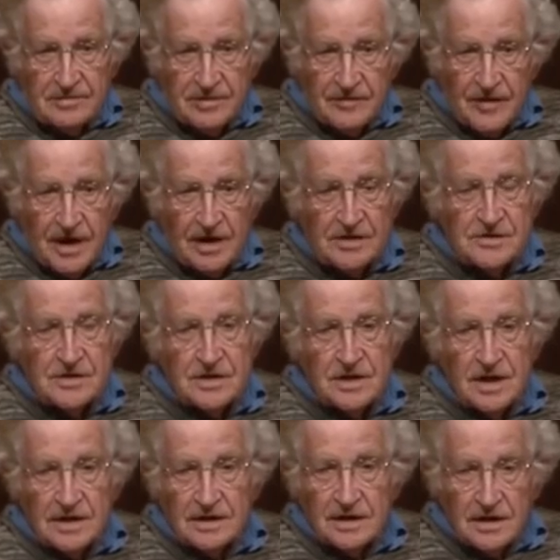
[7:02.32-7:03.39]
provides
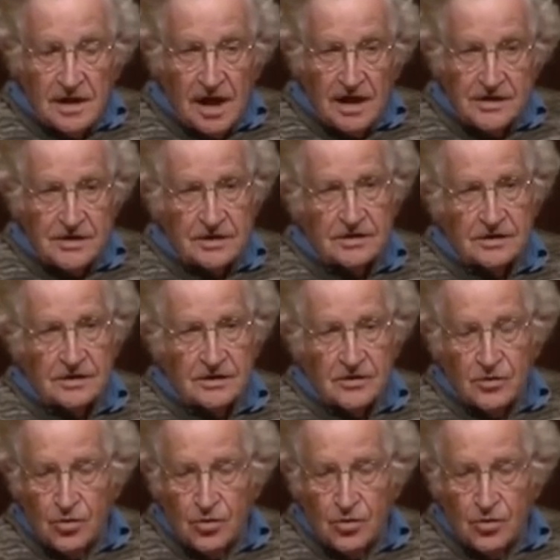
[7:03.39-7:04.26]
the ideological